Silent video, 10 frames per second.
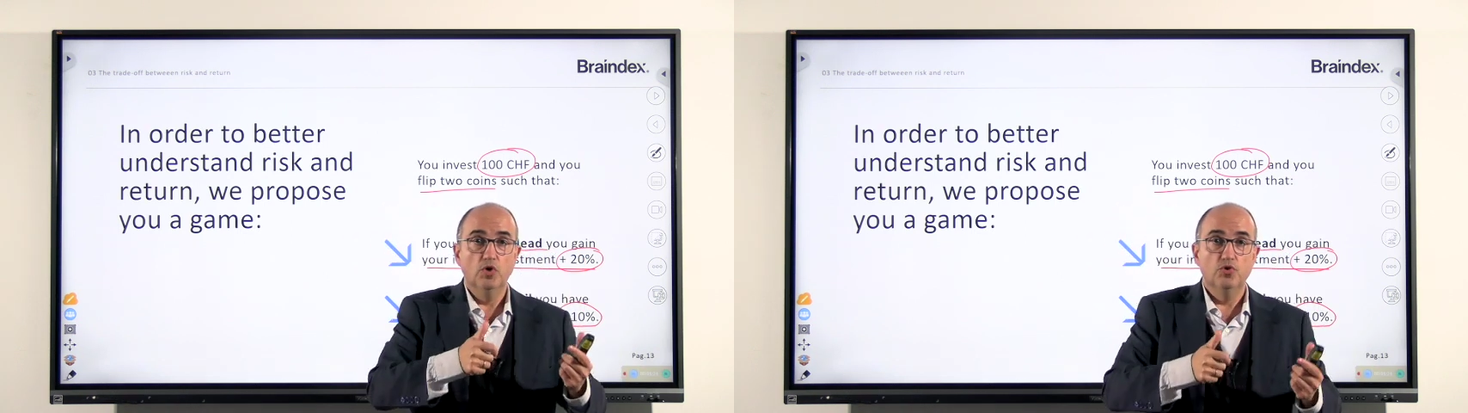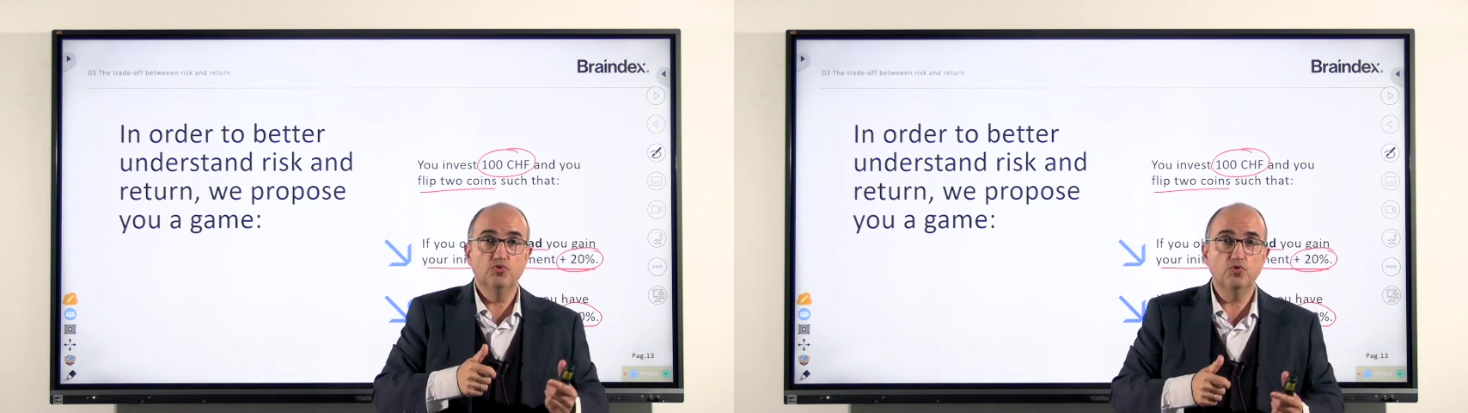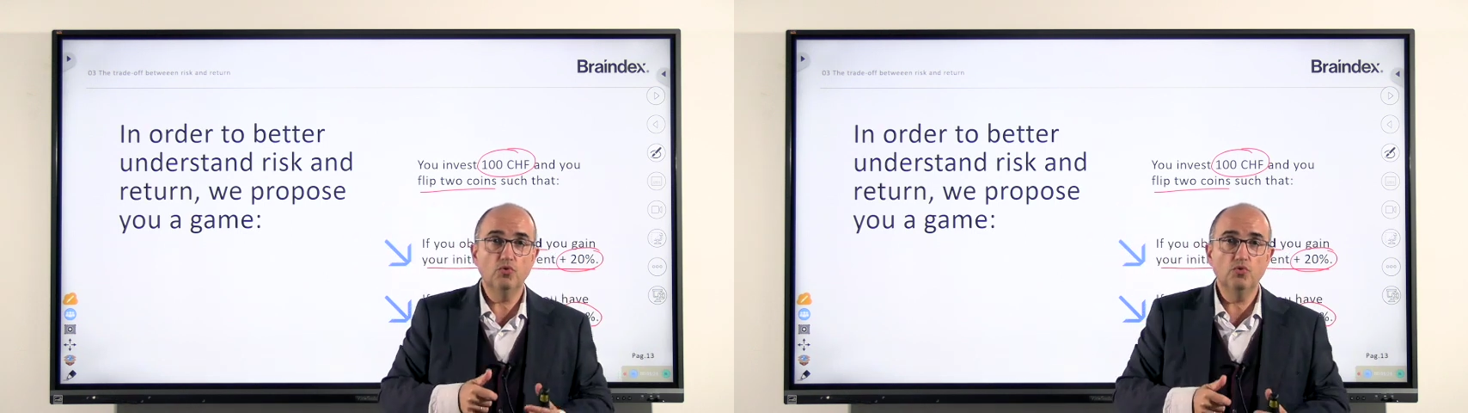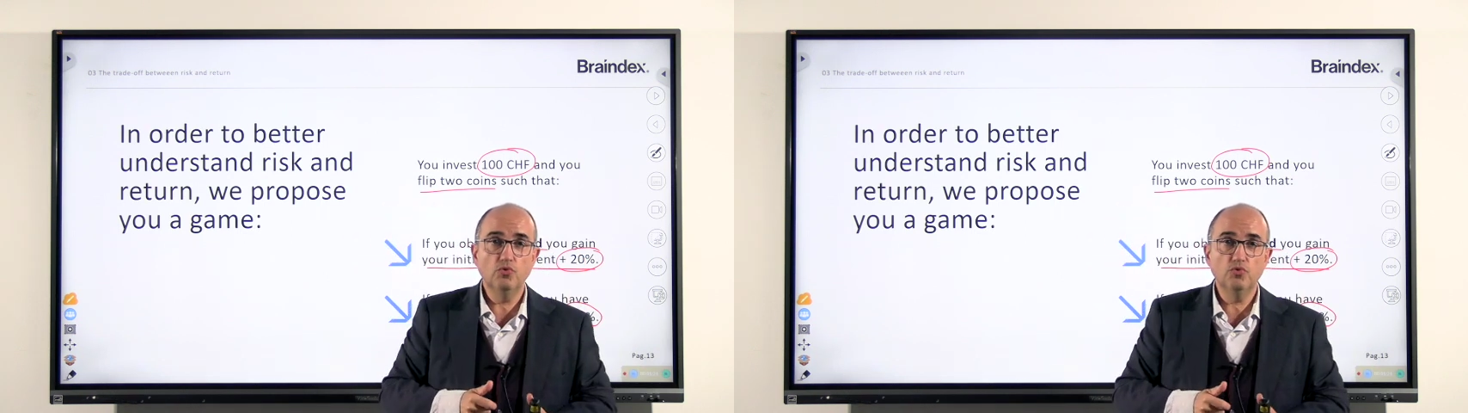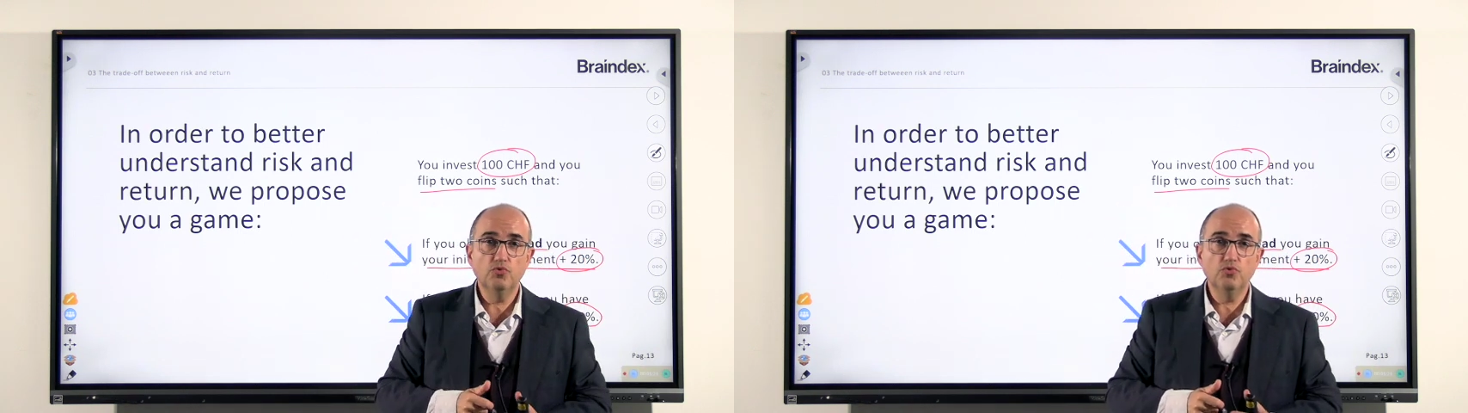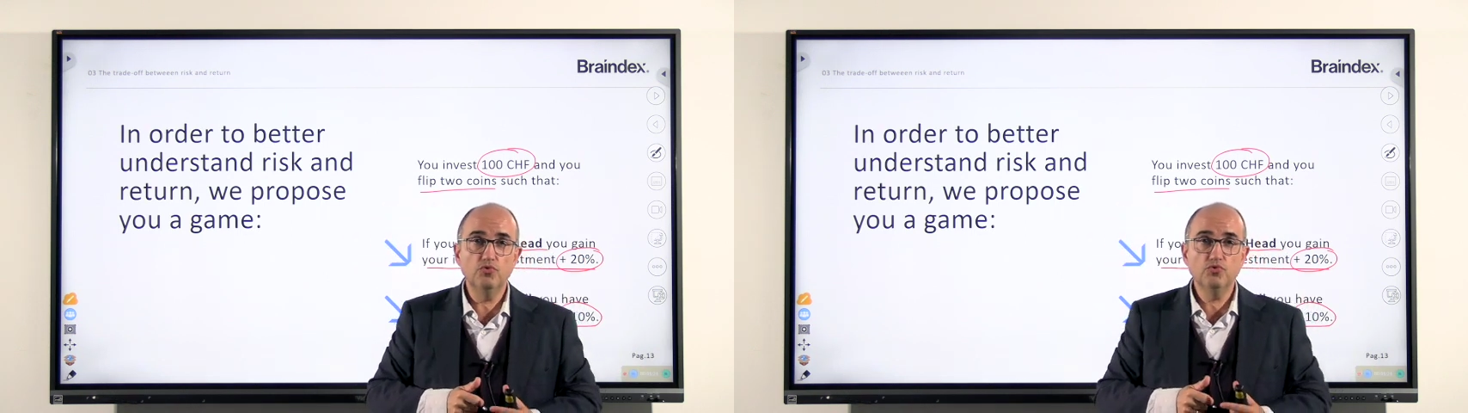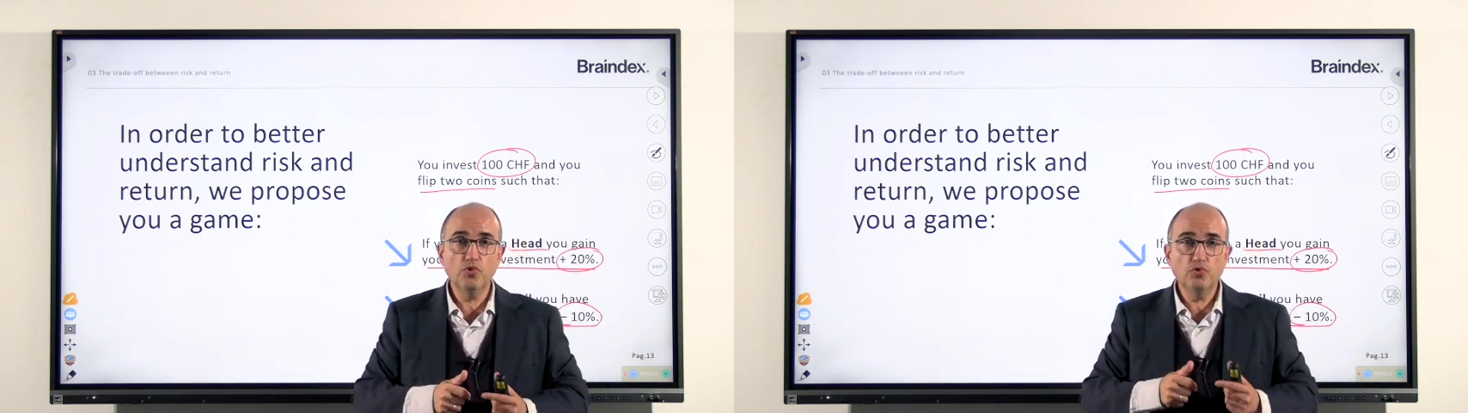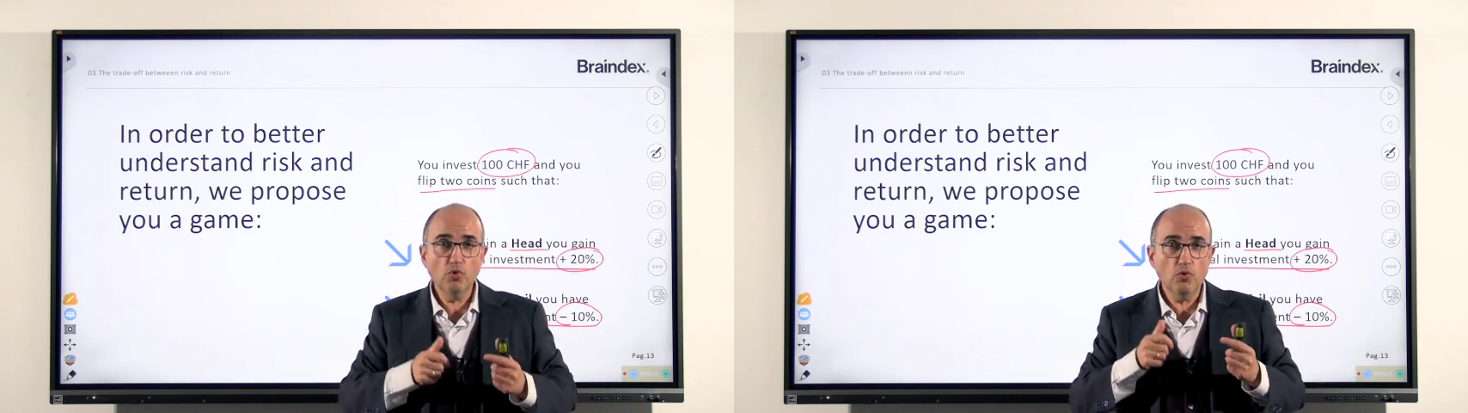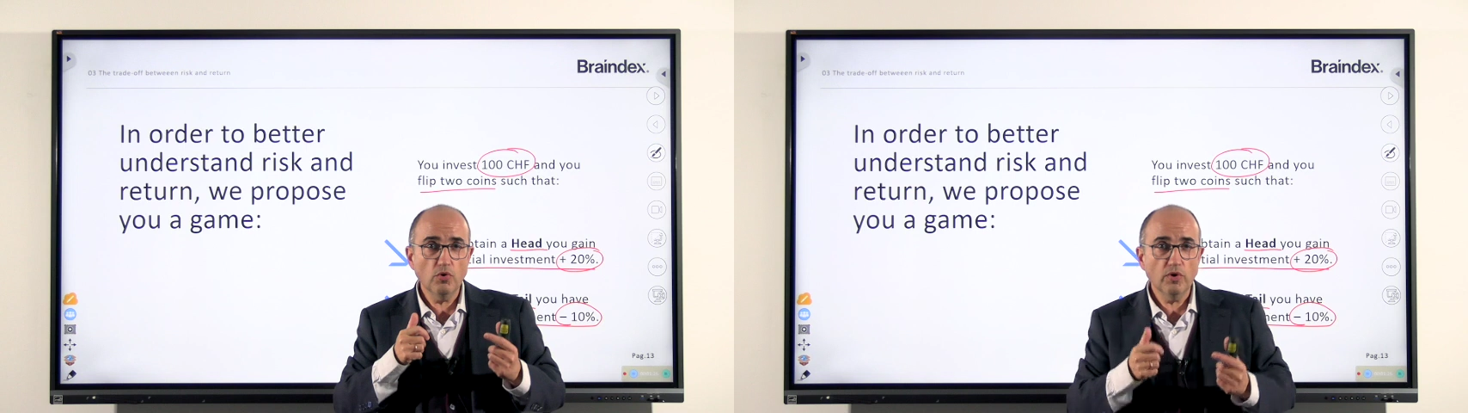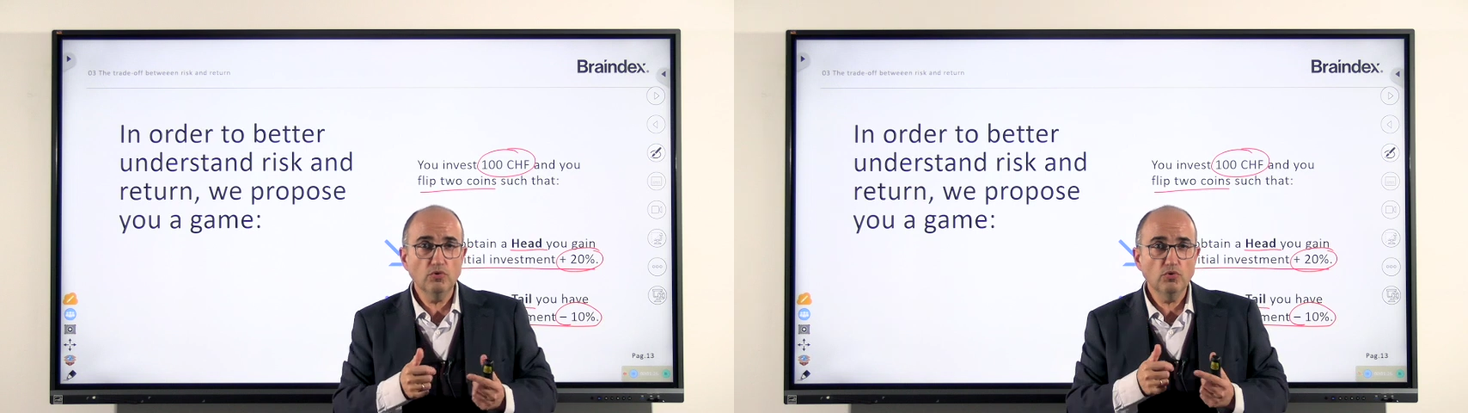So you
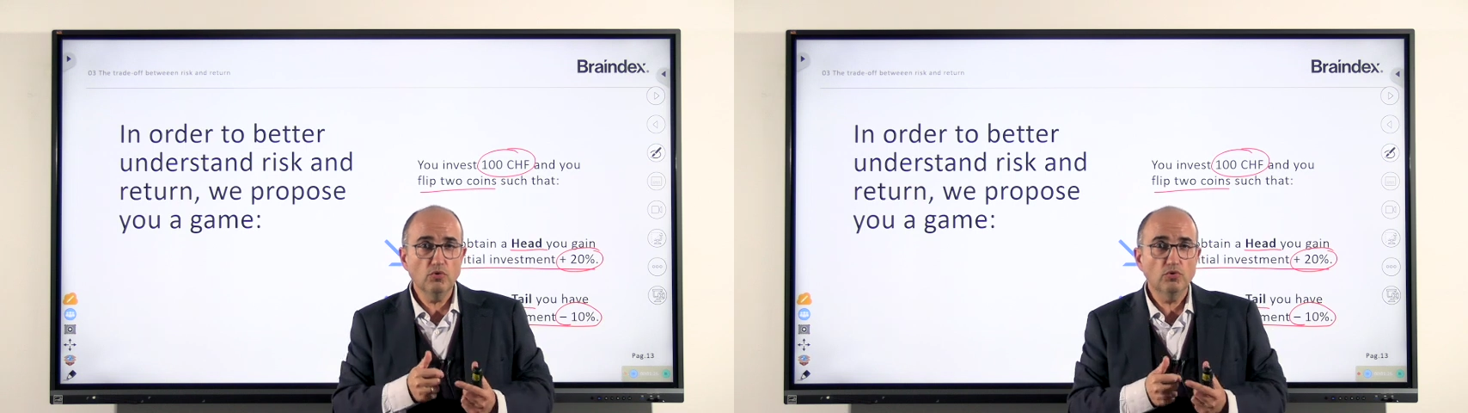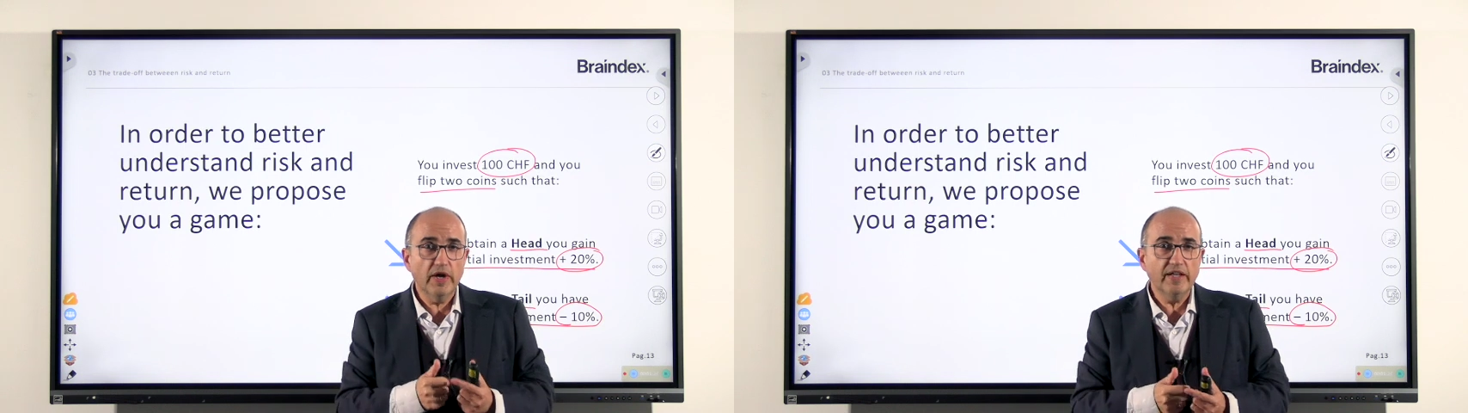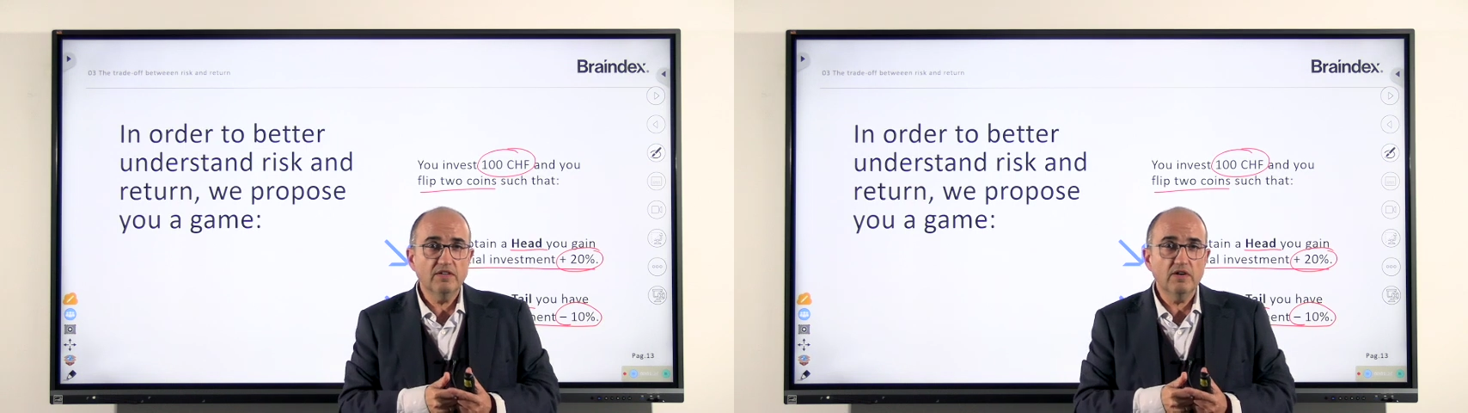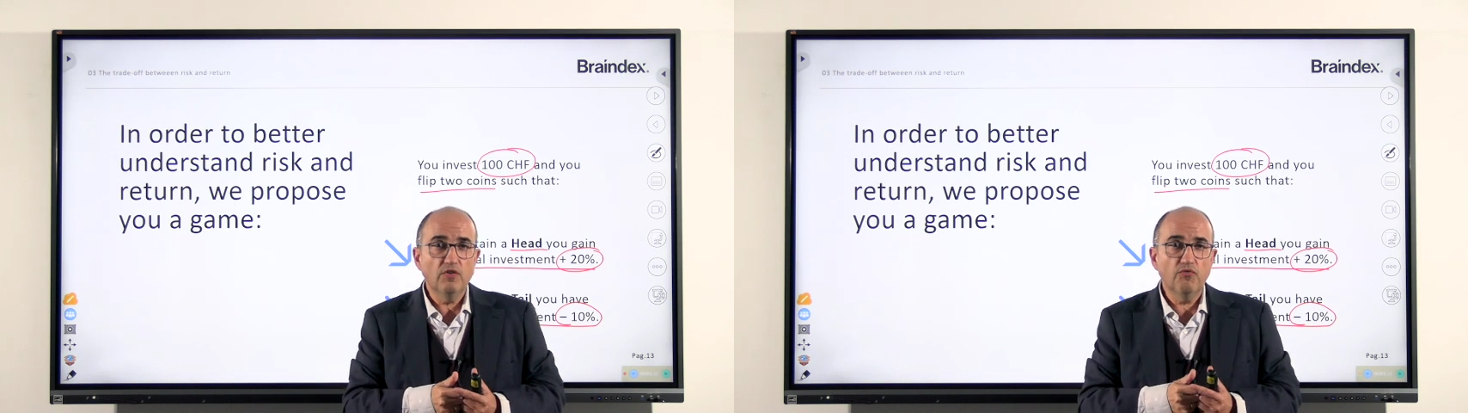could get